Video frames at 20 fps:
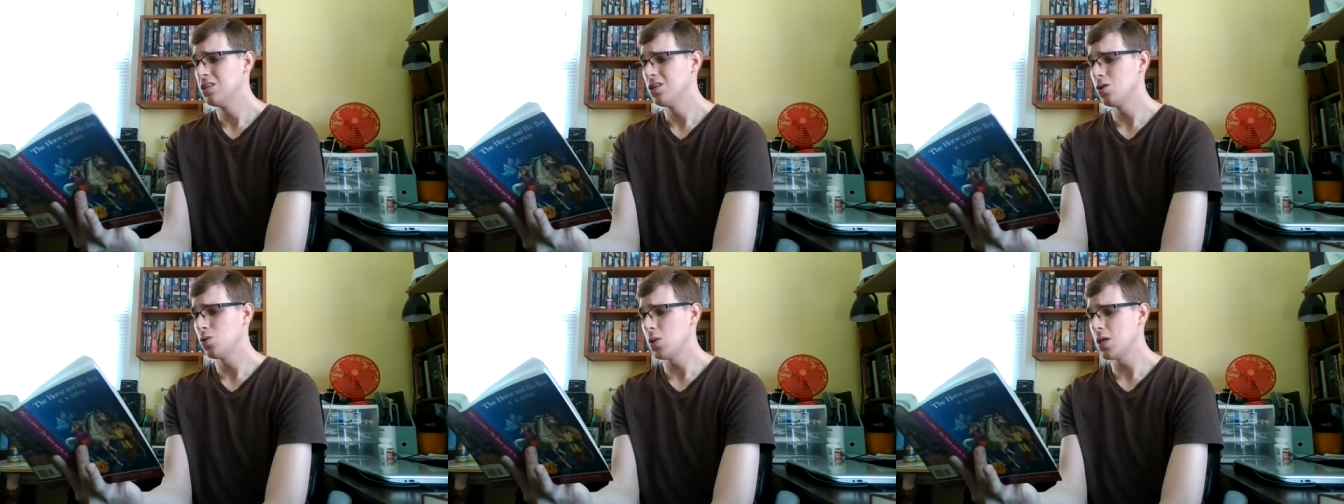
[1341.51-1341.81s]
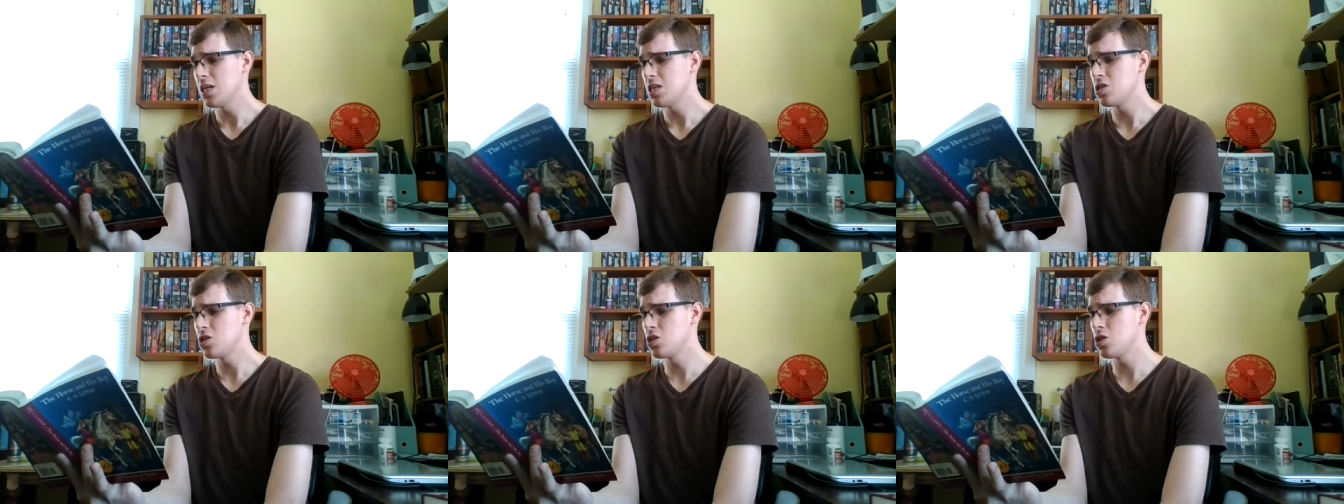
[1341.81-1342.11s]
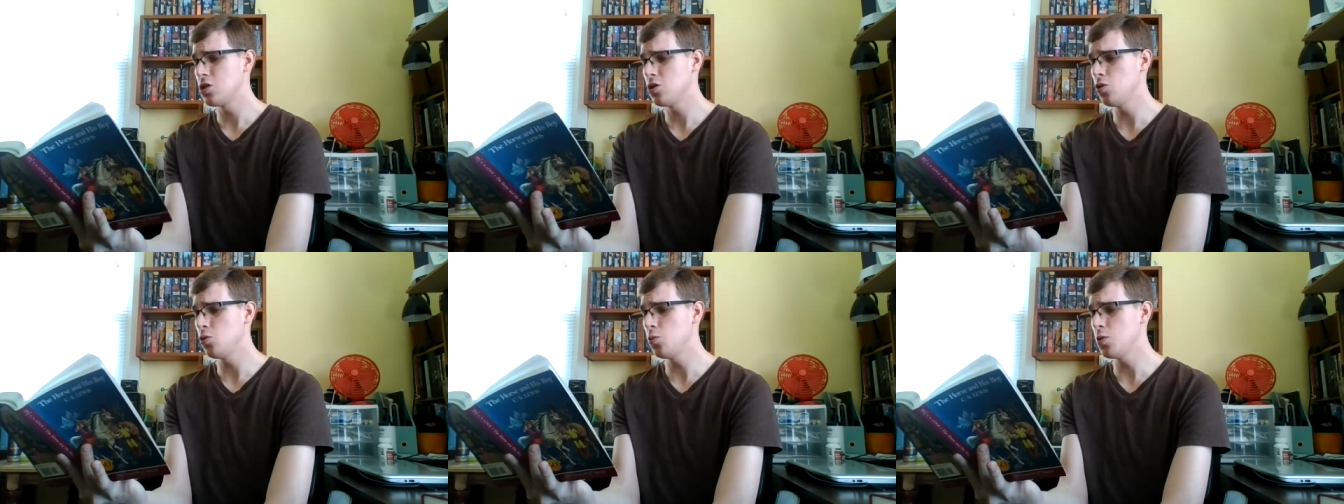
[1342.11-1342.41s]
Oh, I
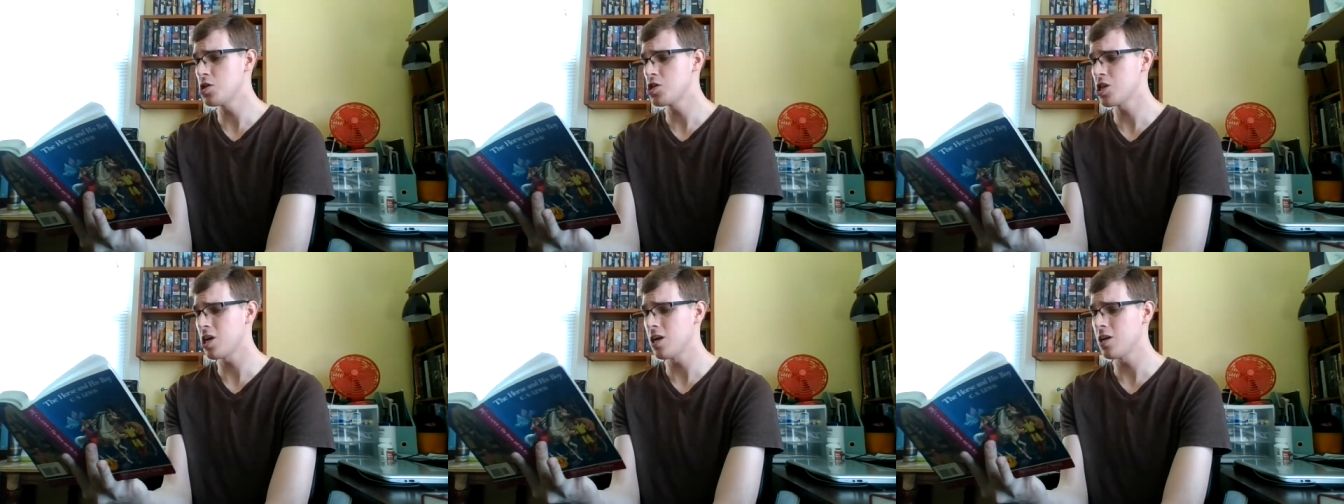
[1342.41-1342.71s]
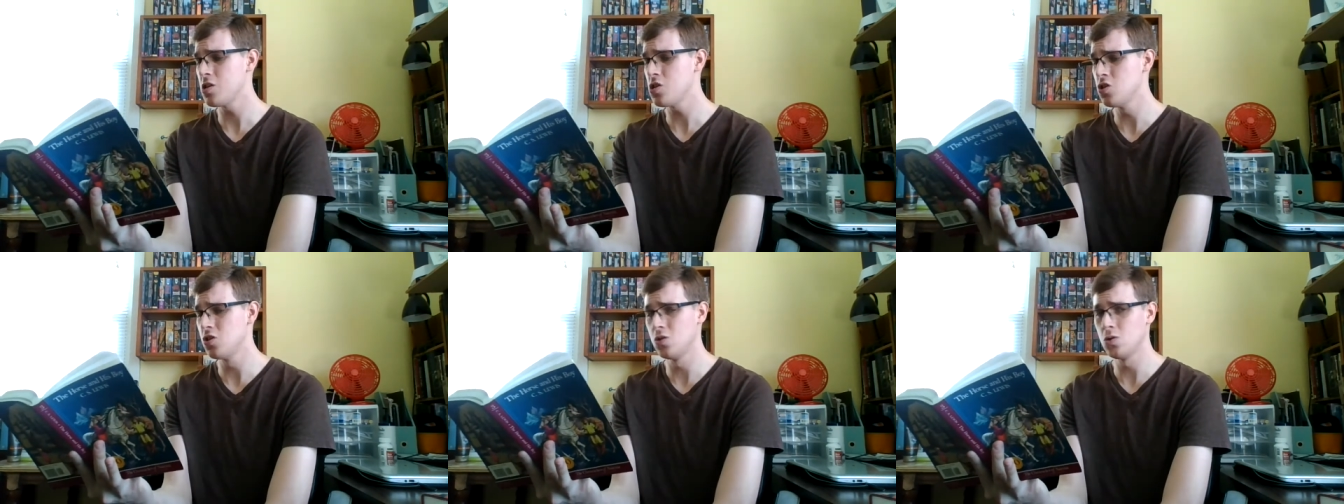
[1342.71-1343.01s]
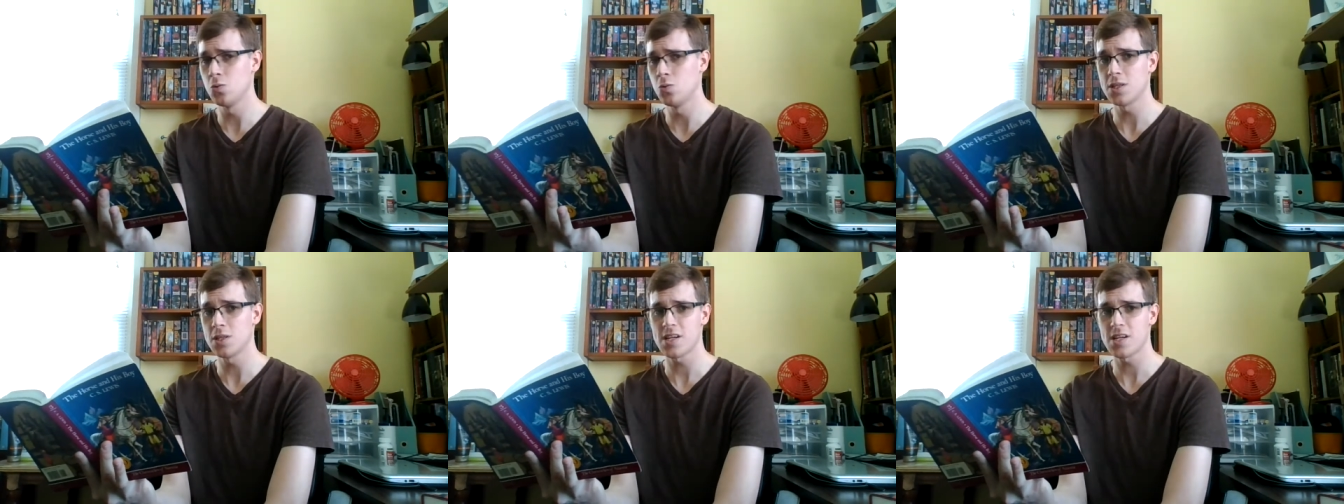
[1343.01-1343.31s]
do wish I knew
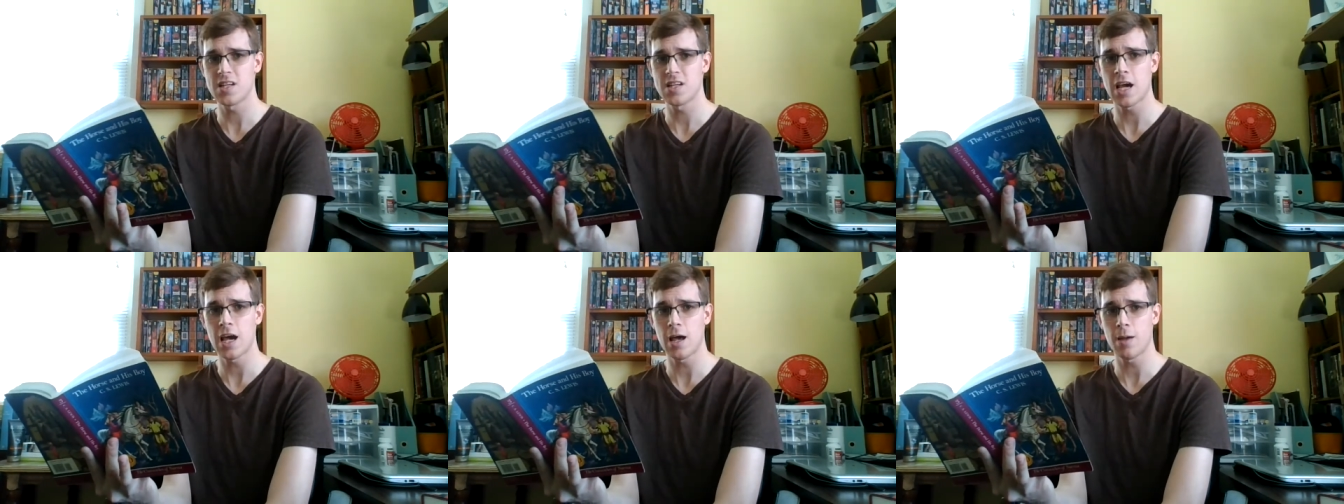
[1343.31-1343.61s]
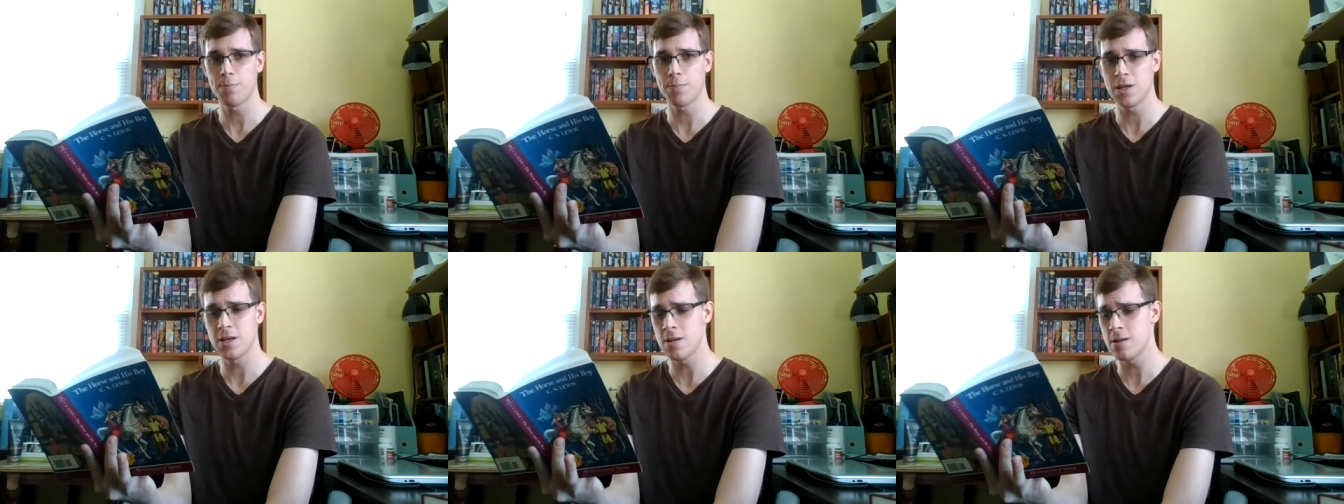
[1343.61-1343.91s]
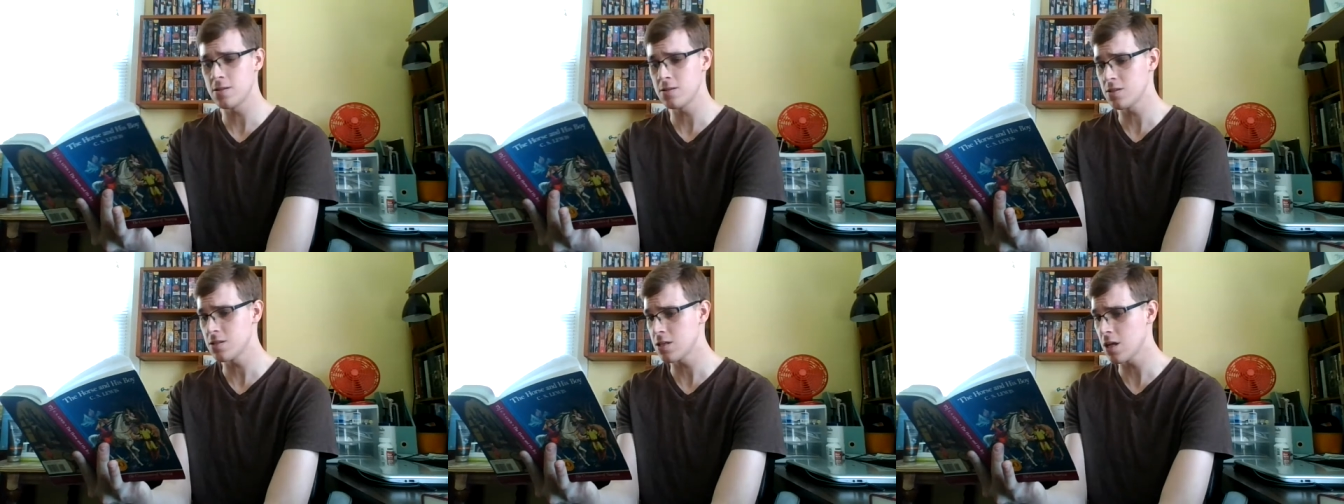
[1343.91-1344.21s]
what had
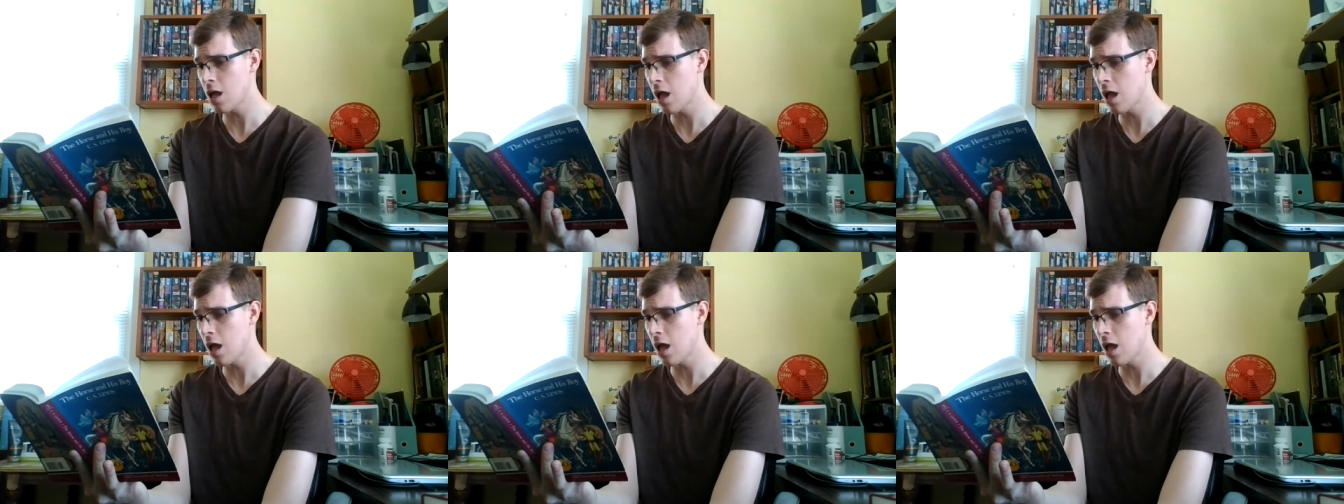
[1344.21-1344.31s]
happened.